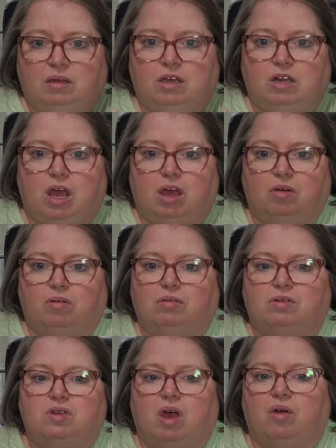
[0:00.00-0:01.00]
you know,
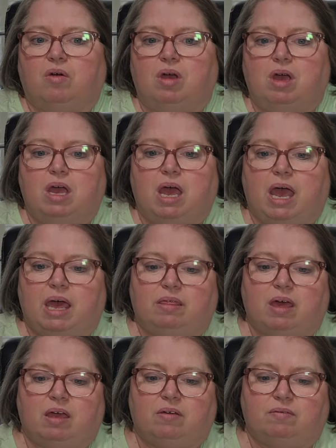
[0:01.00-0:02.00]
so,
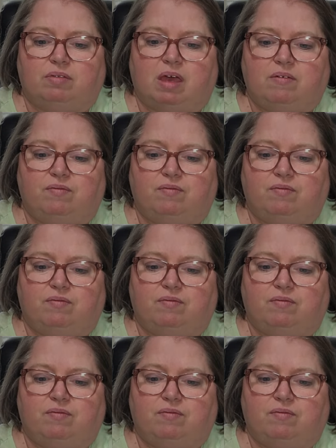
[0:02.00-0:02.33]
and they